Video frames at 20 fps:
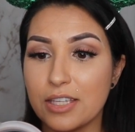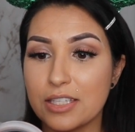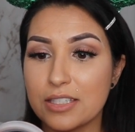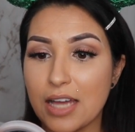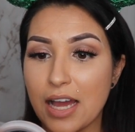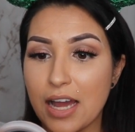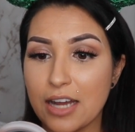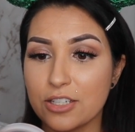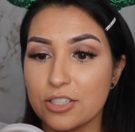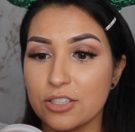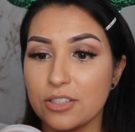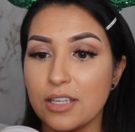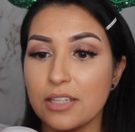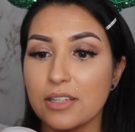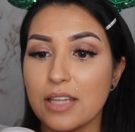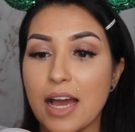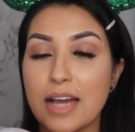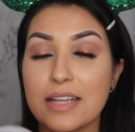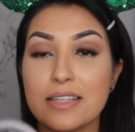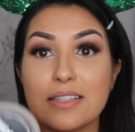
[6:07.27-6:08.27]
This actually
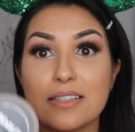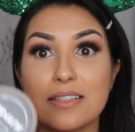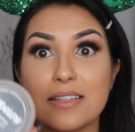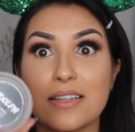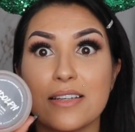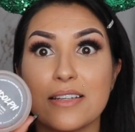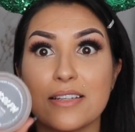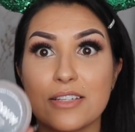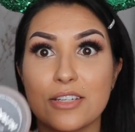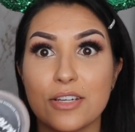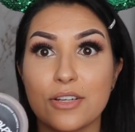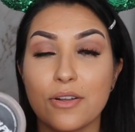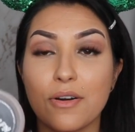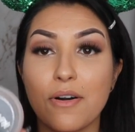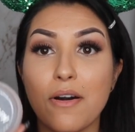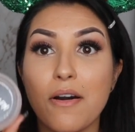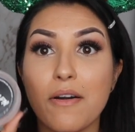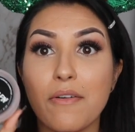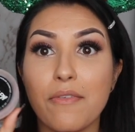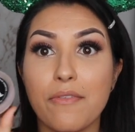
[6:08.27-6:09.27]
lasts
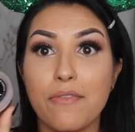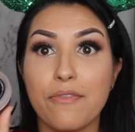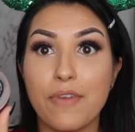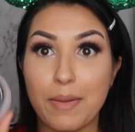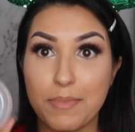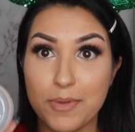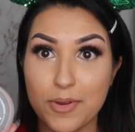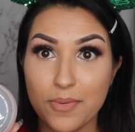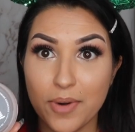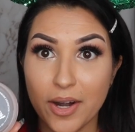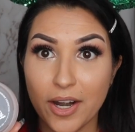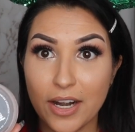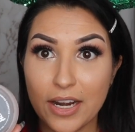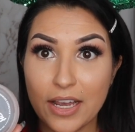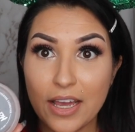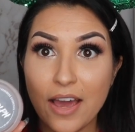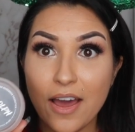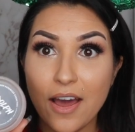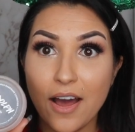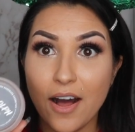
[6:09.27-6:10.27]
until
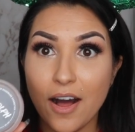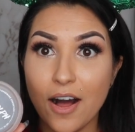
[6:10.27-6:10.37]
February.